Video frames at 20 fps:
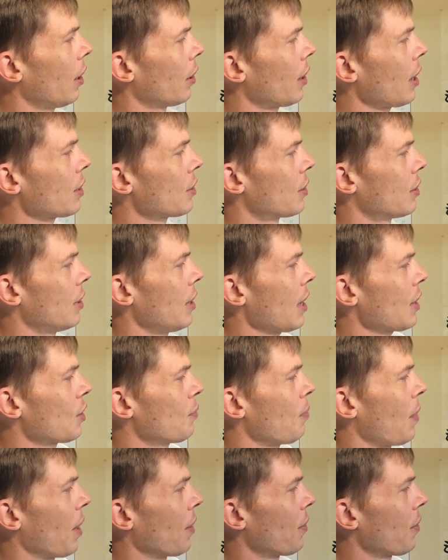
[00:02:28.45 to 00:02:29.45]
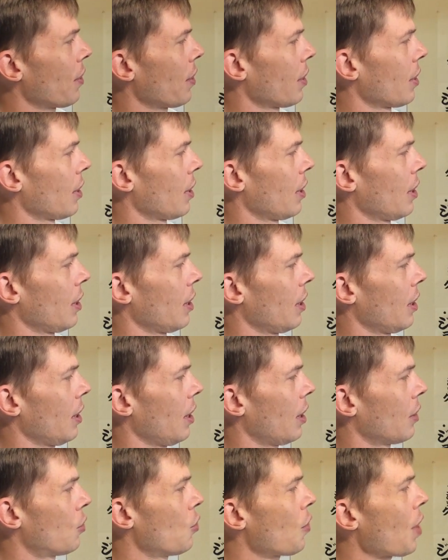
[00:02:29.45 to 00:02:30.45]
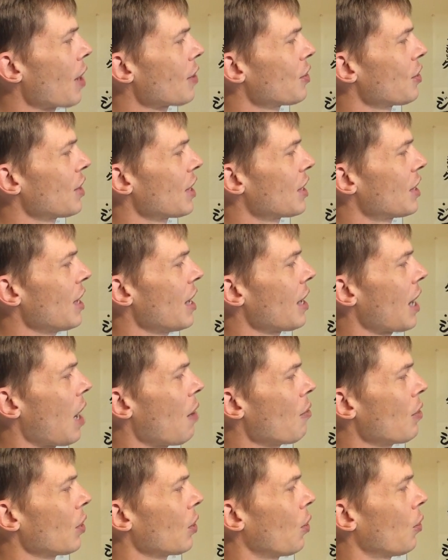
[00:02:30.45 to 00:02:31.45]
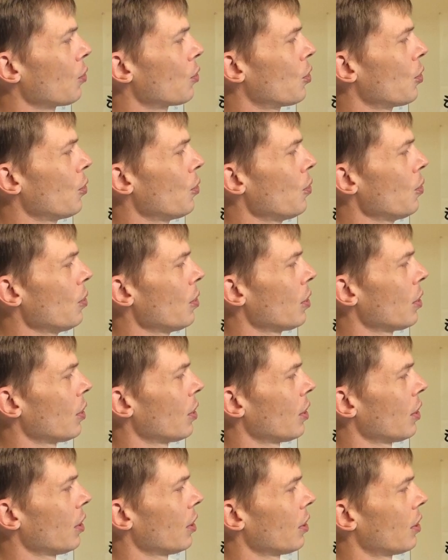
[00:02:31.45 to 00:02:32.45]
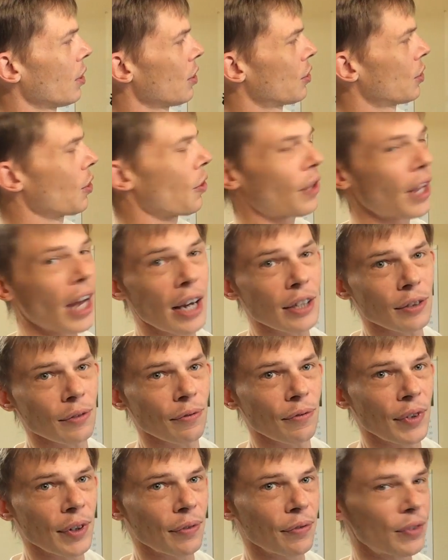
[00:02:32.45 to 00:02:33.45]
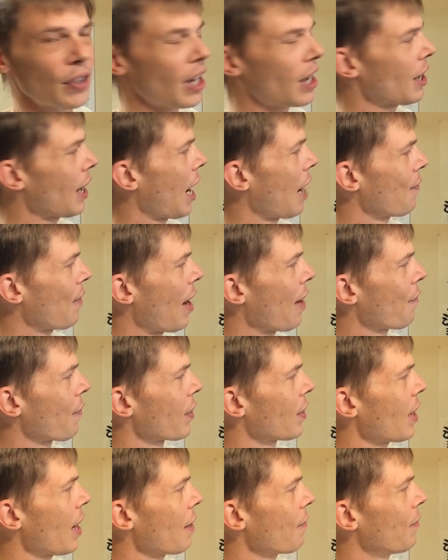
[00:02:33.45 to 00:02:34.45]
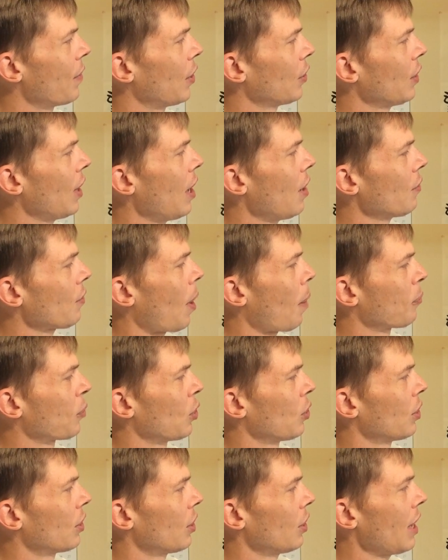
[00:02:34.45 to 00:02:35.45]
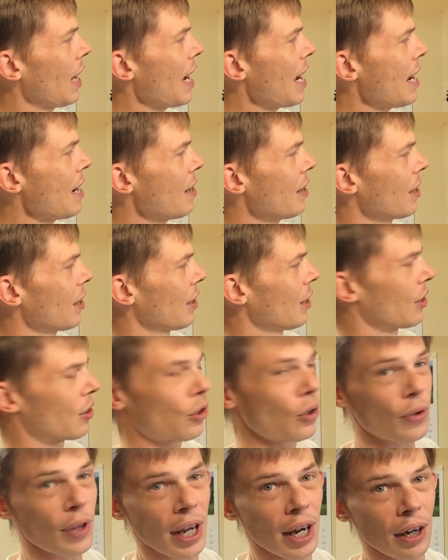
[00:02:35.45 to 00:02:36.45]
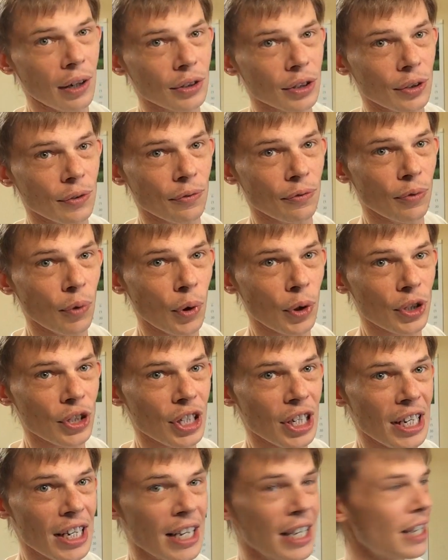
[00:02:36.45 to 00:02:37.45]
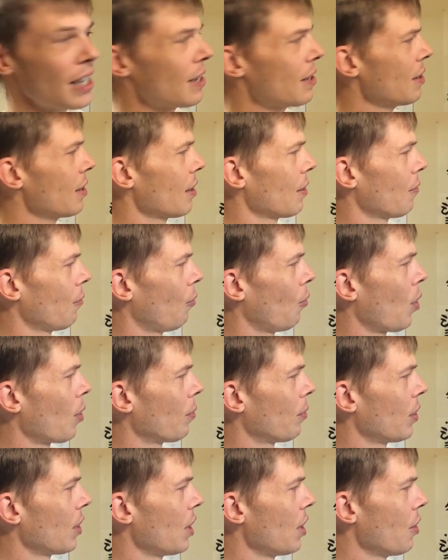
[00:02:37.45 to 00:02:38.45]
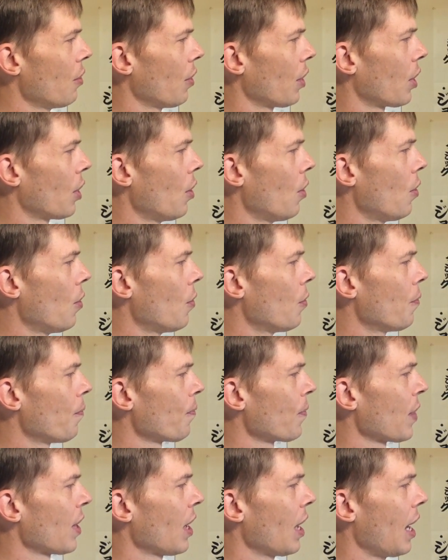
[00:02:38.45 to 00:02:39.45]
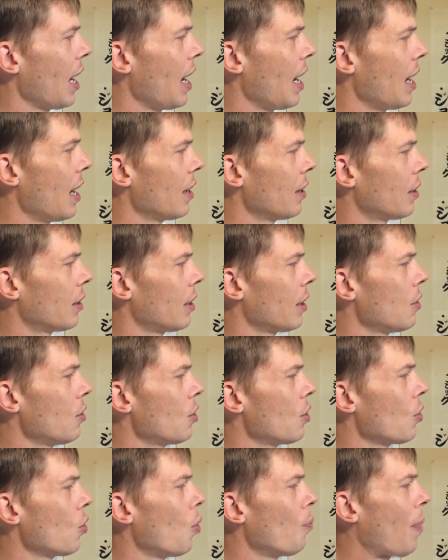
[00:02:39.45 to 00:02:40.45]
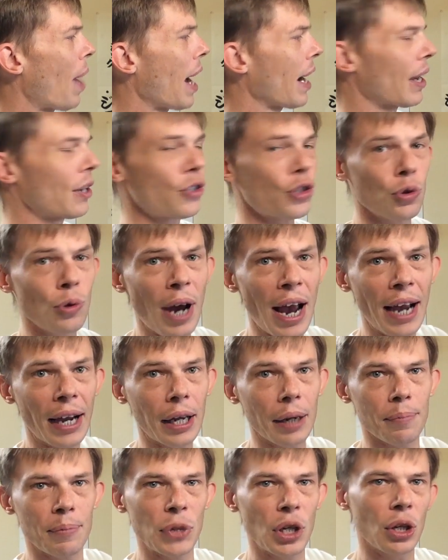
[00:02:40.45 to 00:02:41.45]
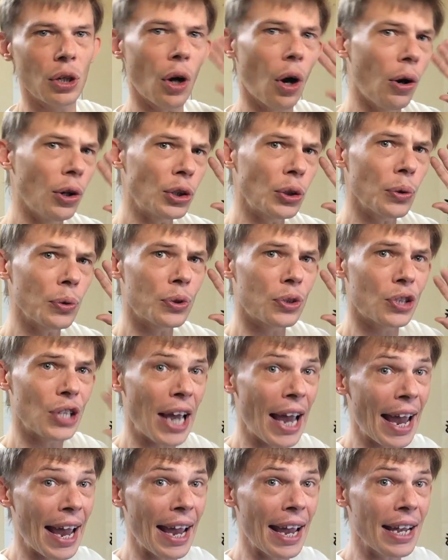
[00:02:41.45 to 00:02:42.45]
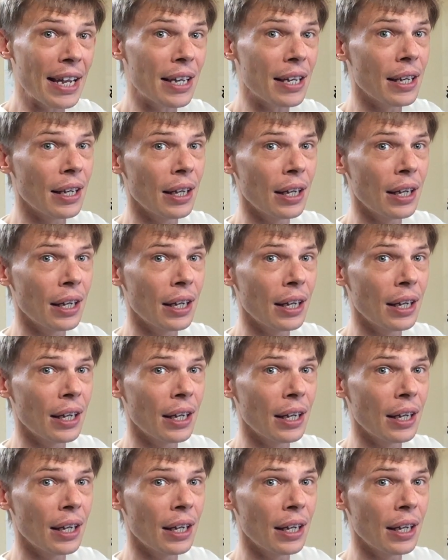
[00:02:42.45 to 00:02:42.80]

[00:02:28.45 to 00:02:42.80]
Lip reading: that's next month. 2016 I want to go to. There's 2015, I have every day filled out up to today. 2014, 1 year ago. And then you can go back and track. You can also tag